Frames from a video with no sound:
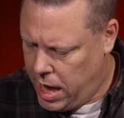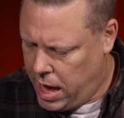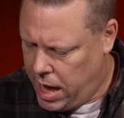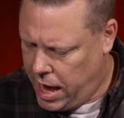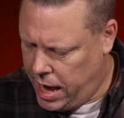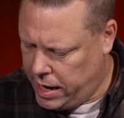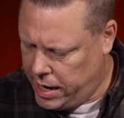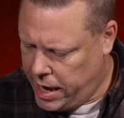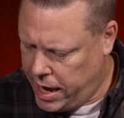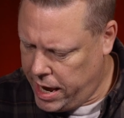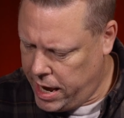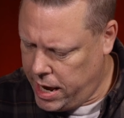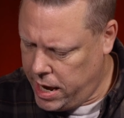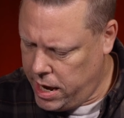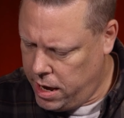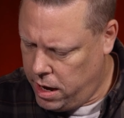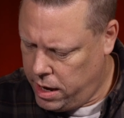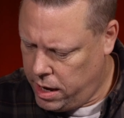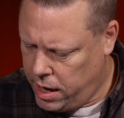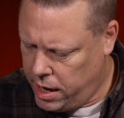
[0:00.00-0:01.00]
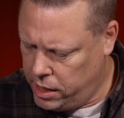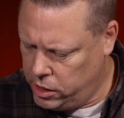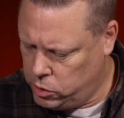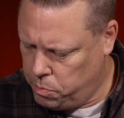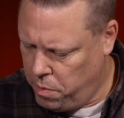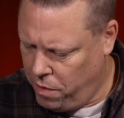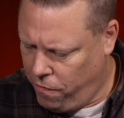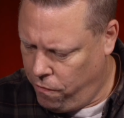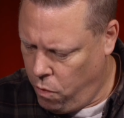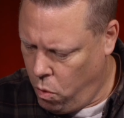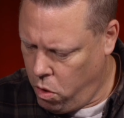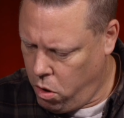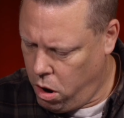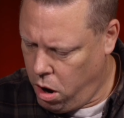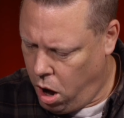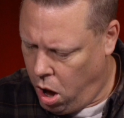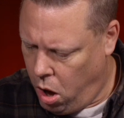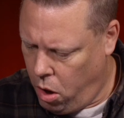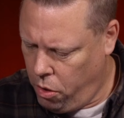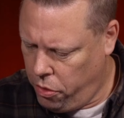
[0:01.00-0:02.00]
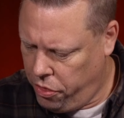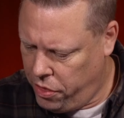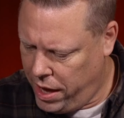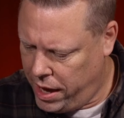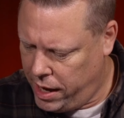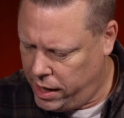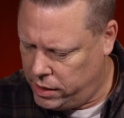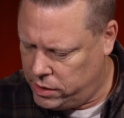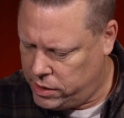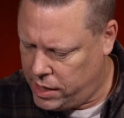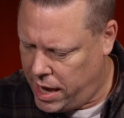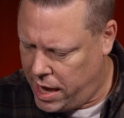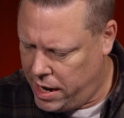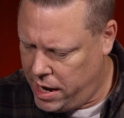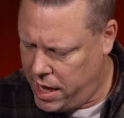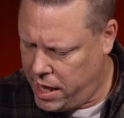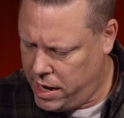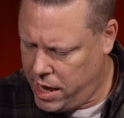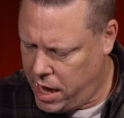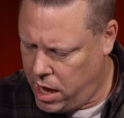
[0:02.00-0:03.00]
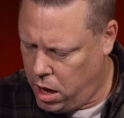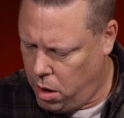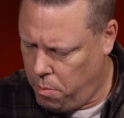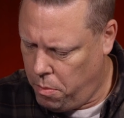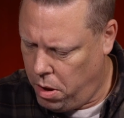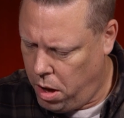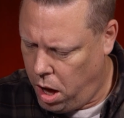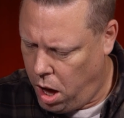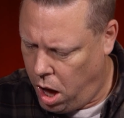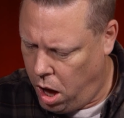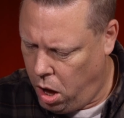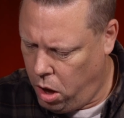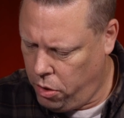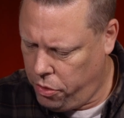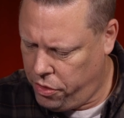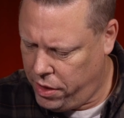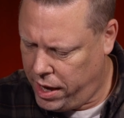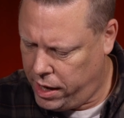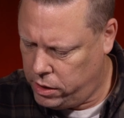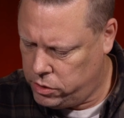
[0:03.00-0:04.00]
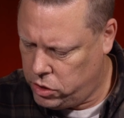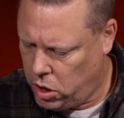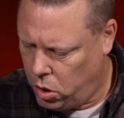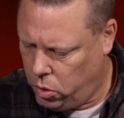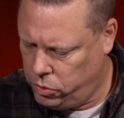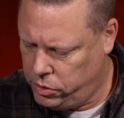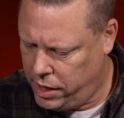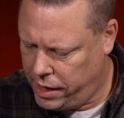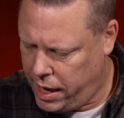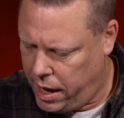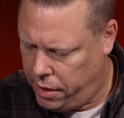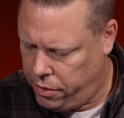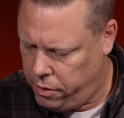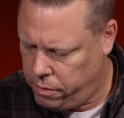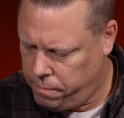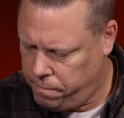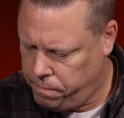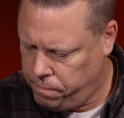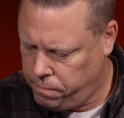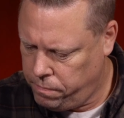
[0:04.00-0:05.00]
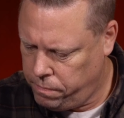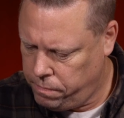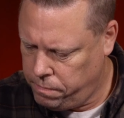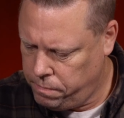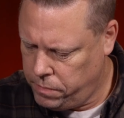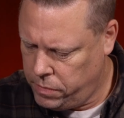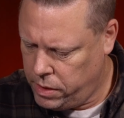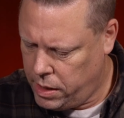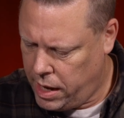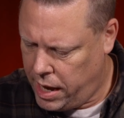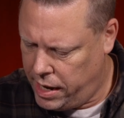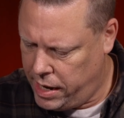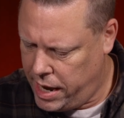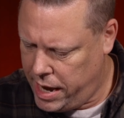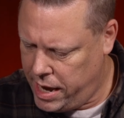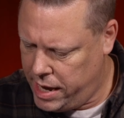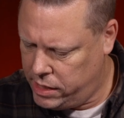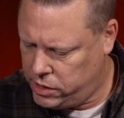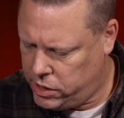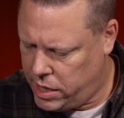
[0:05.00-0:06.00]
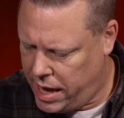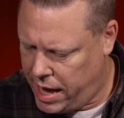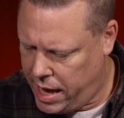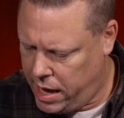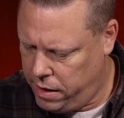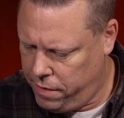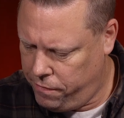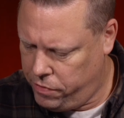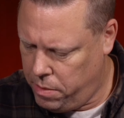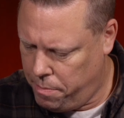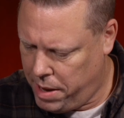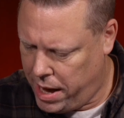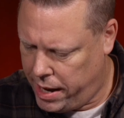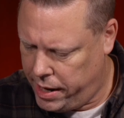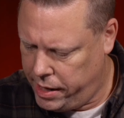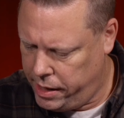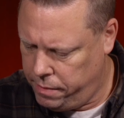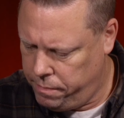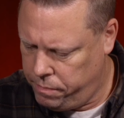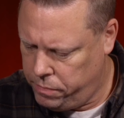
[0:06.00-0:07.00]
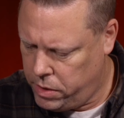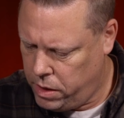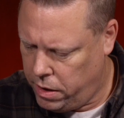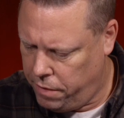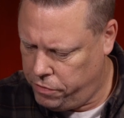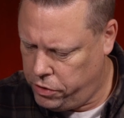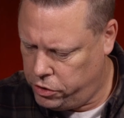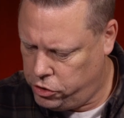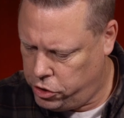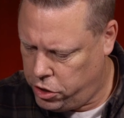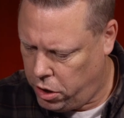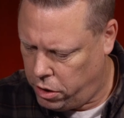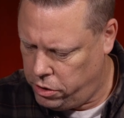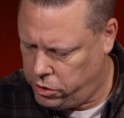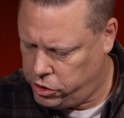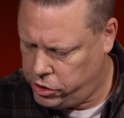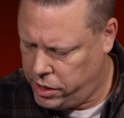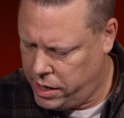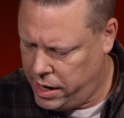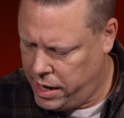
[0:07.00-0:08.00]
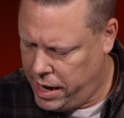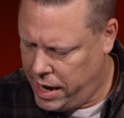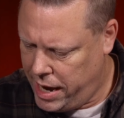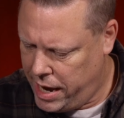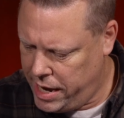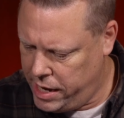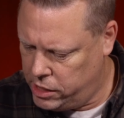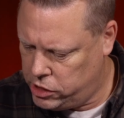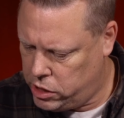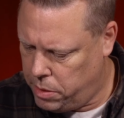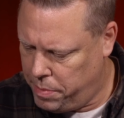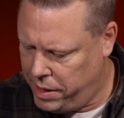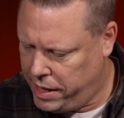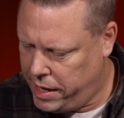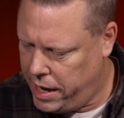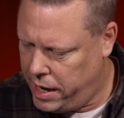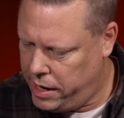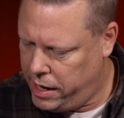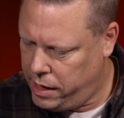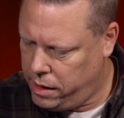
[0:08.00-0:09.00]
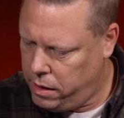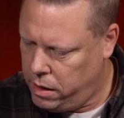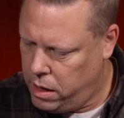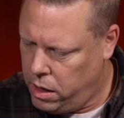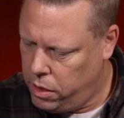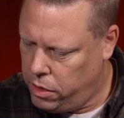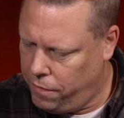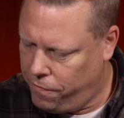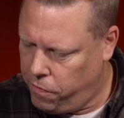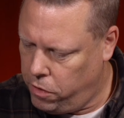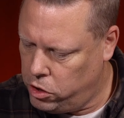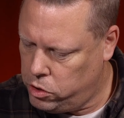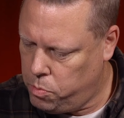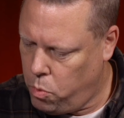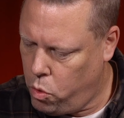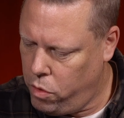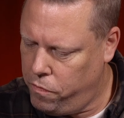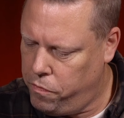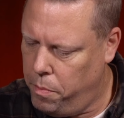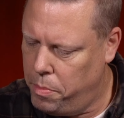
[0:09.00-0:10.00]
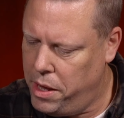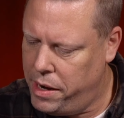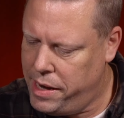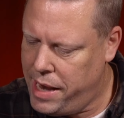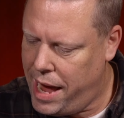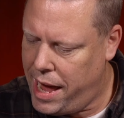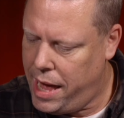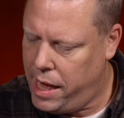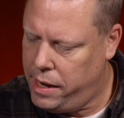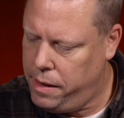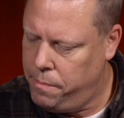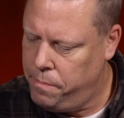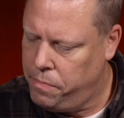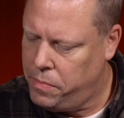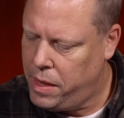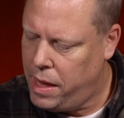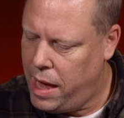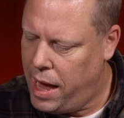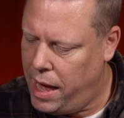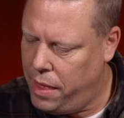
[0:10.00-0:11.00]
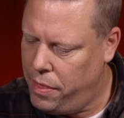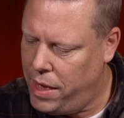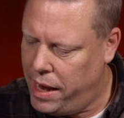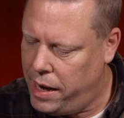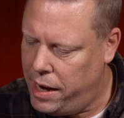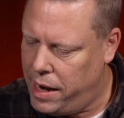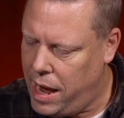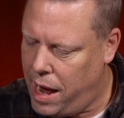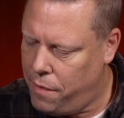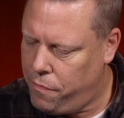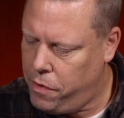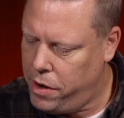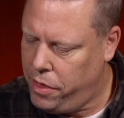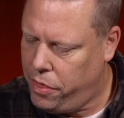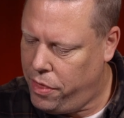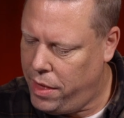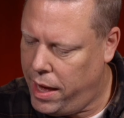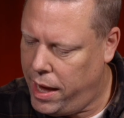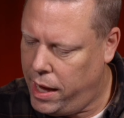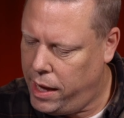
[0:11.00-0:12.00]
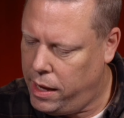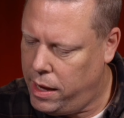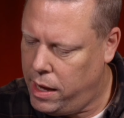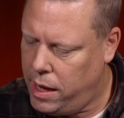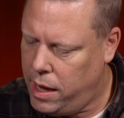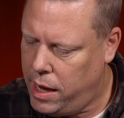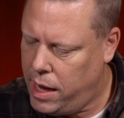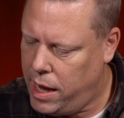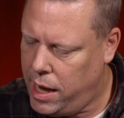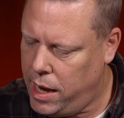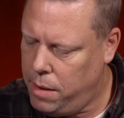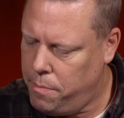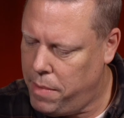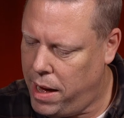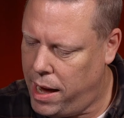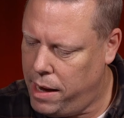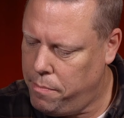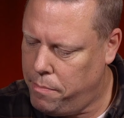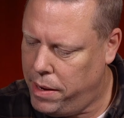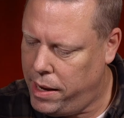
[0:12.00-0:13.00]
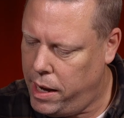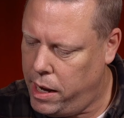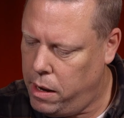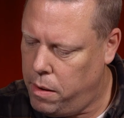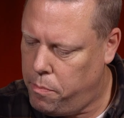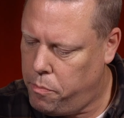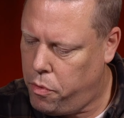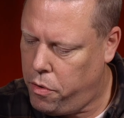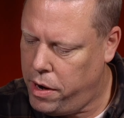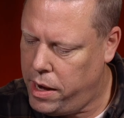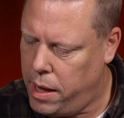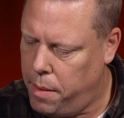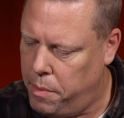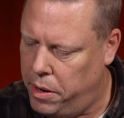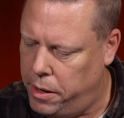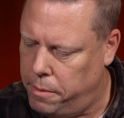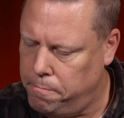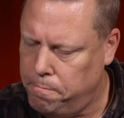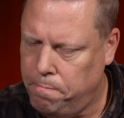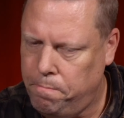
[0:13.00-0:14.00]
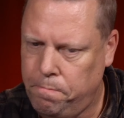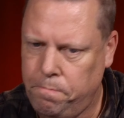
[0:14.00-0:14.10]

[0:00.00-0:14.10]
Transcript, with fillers: And he is before all things, and in him all things hold together and he is the head of the body of the church. He is the beginning, the firstborn from the dead, and that in everything he might be preeminent.